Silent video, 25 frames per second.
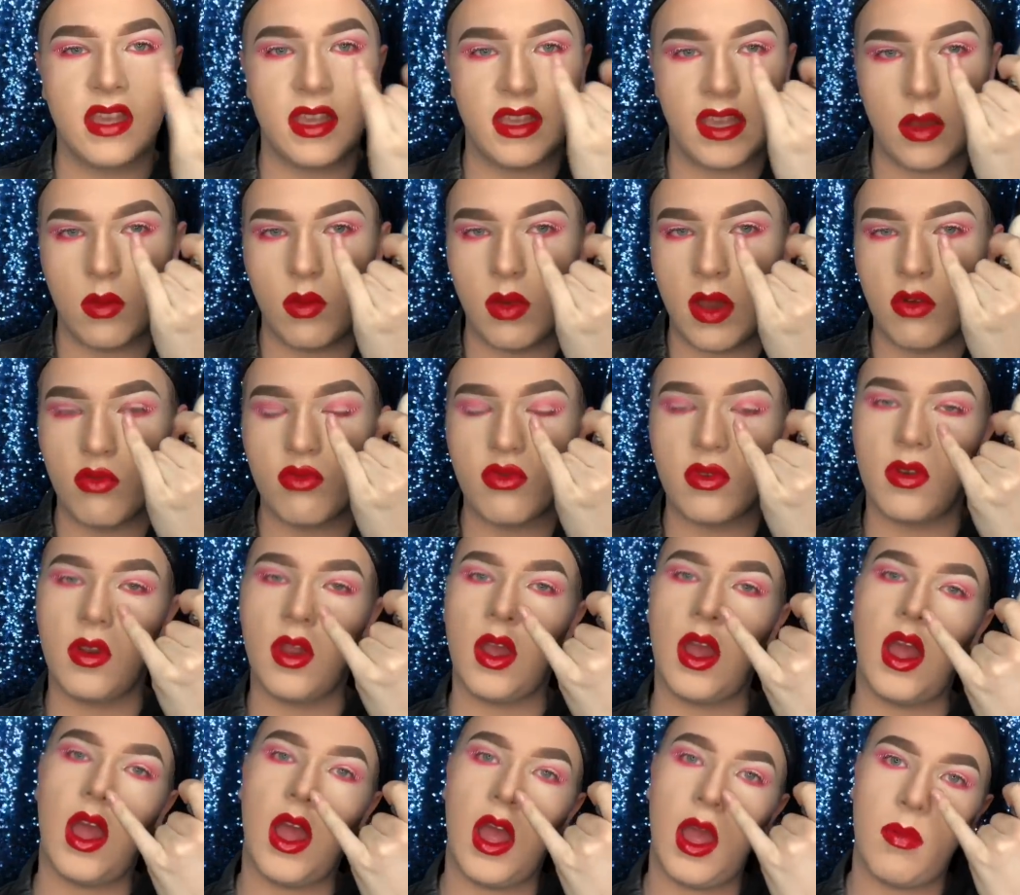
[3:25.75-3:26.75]
Like I will
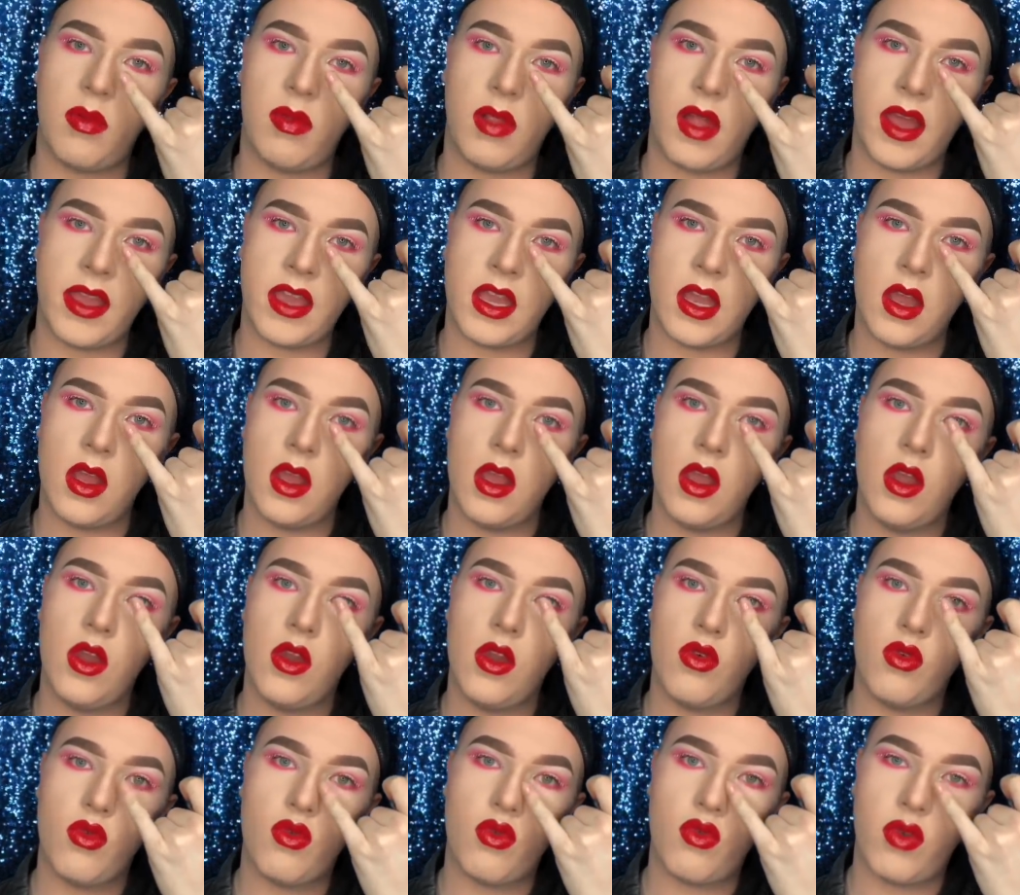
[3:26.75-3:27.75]
apply it
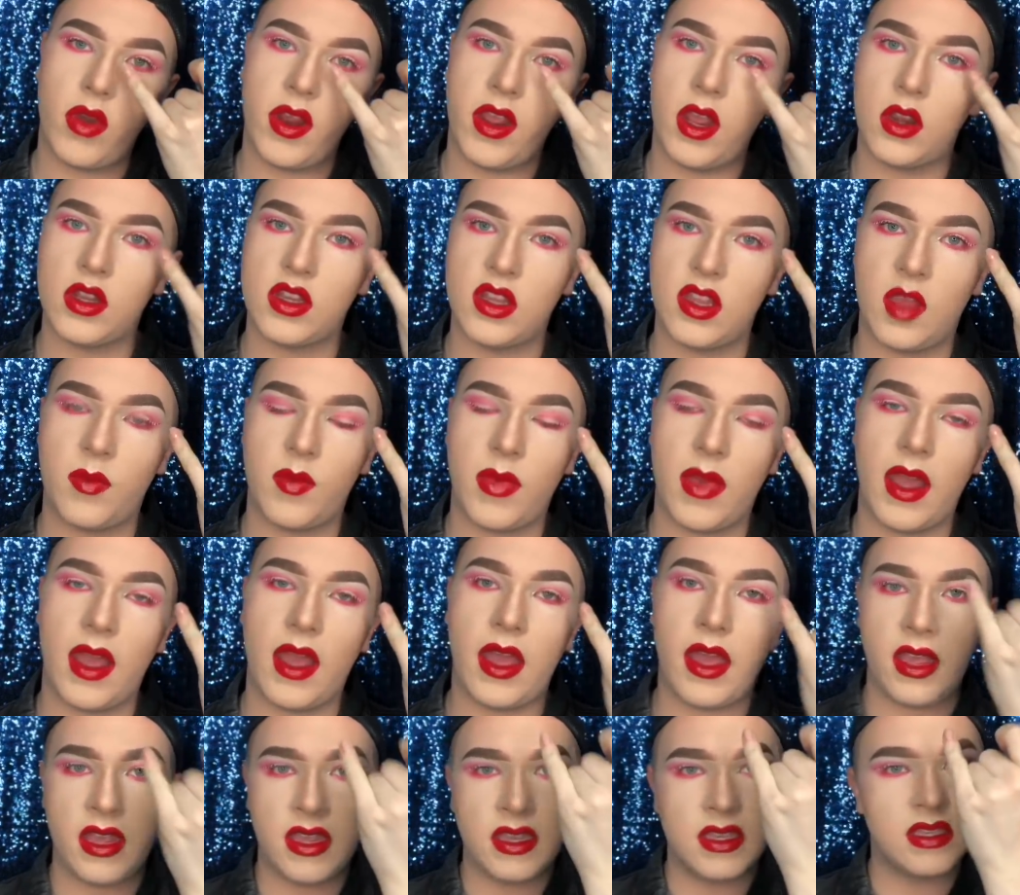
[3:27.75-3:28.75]
right underneath my
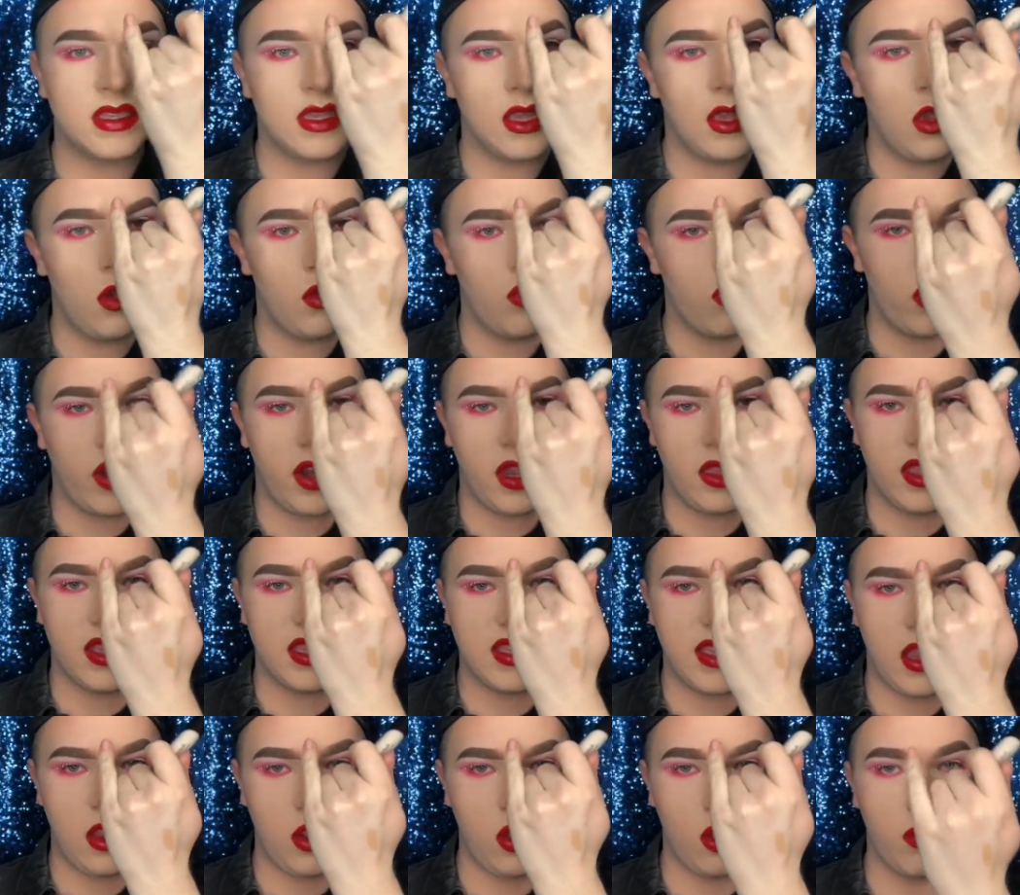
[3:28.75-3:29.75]
eyes, right in the
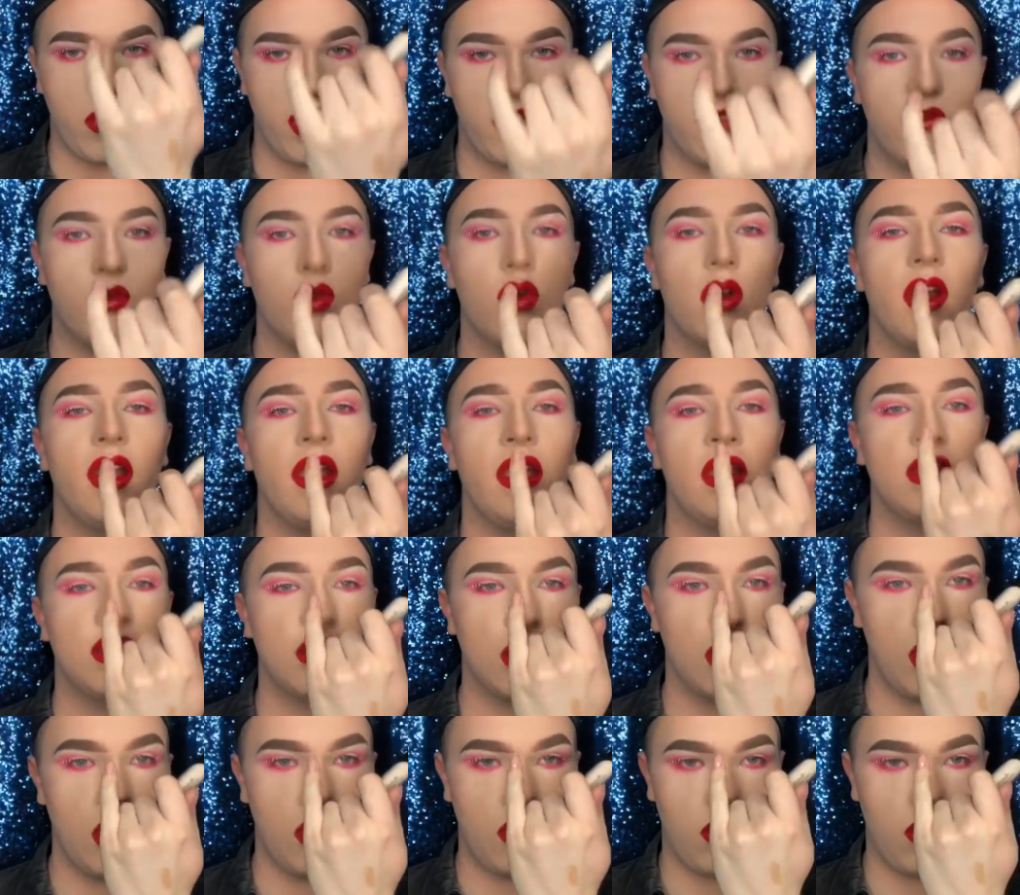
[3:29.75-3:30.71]
centre of my forehead,